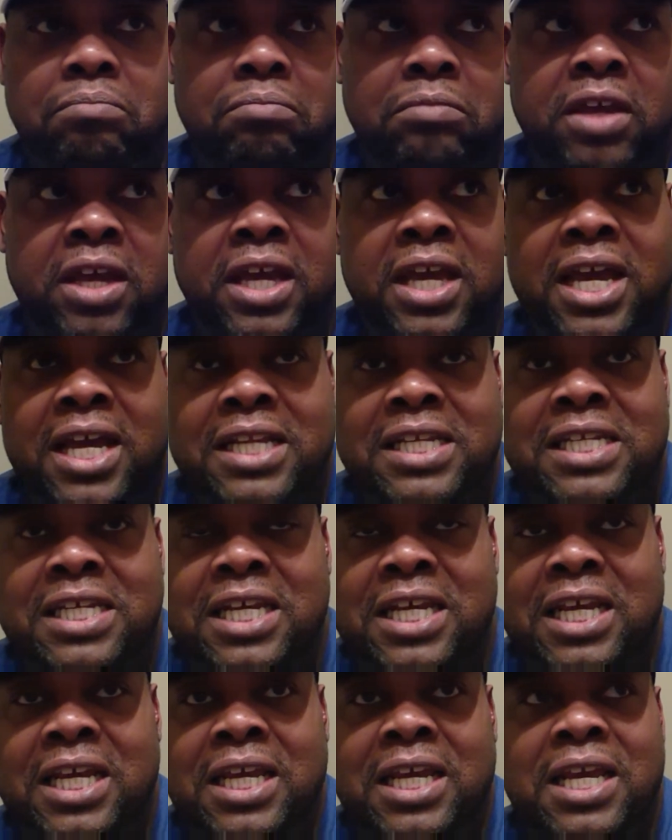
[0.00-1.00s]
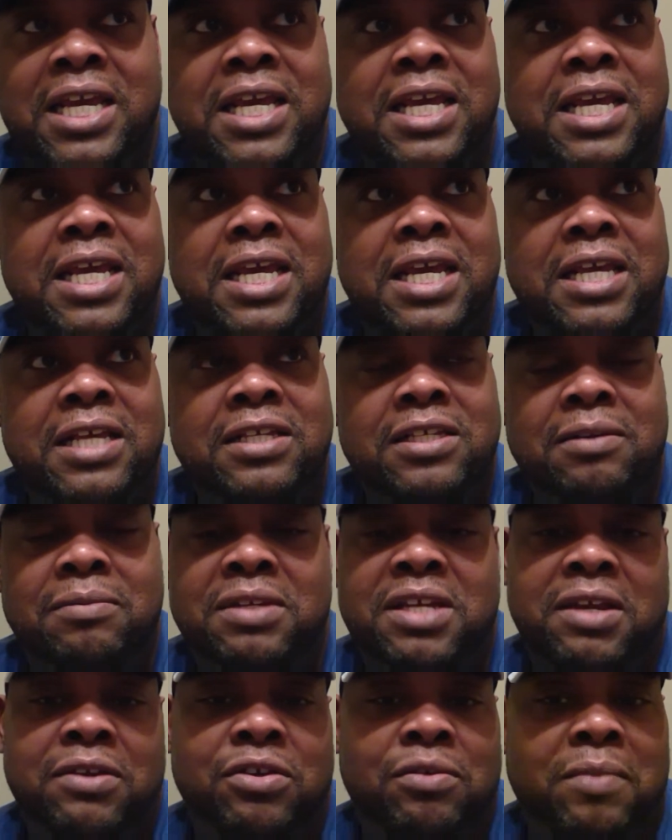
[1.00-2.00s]
AIT,
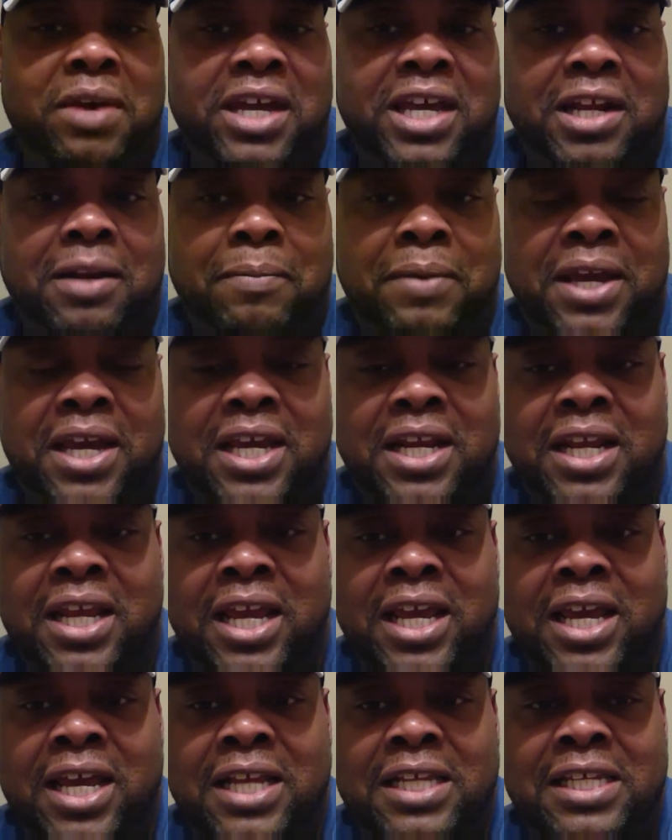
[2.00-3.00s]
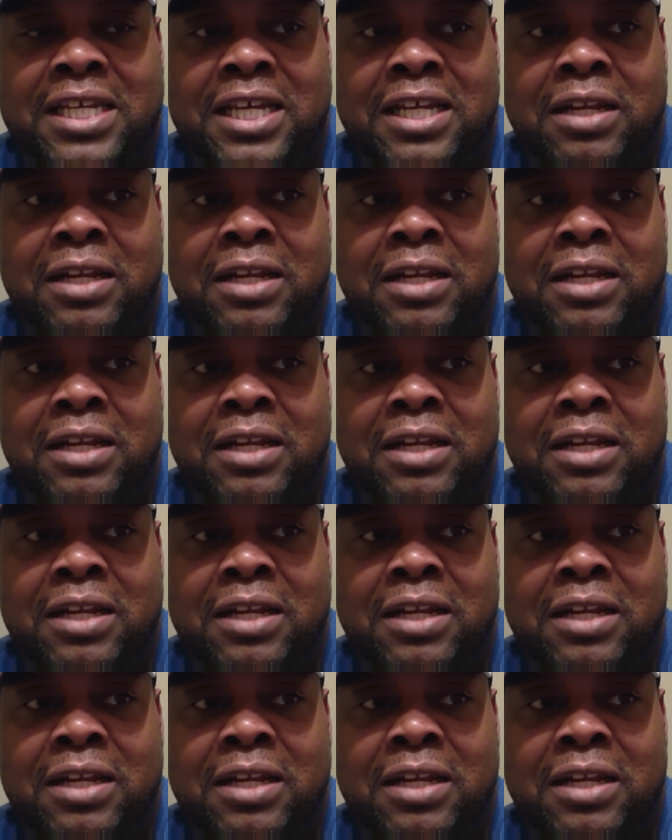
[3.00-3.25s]
sometimes you might get a paid AIT